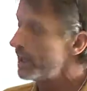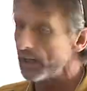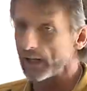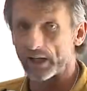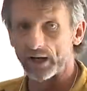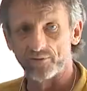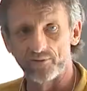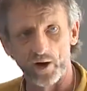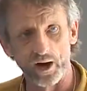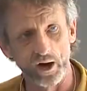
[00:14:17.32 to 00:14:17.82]

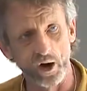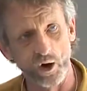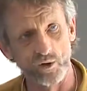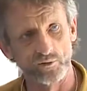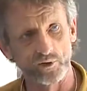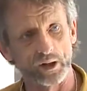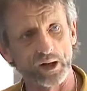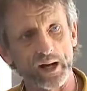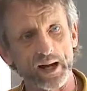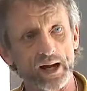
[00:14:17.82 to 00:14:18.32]
And if I
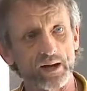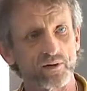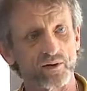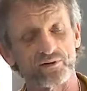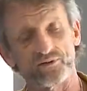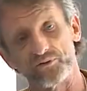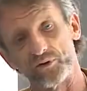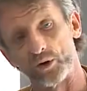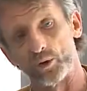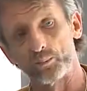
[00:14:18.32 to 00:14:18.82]
overlay the
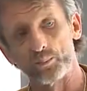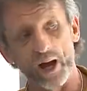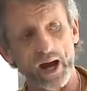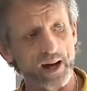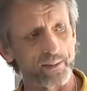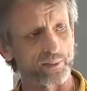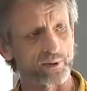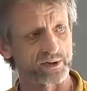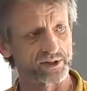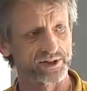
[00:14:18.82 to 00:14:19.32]
Phil
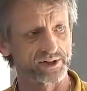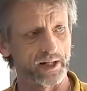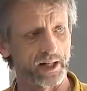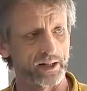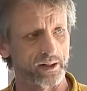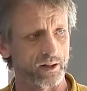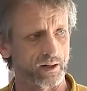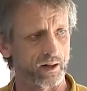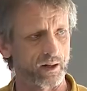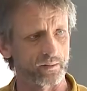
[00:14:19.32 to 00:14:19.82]
Papers
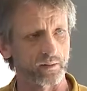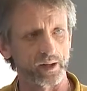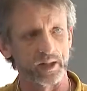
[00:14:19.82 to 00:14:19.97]
data on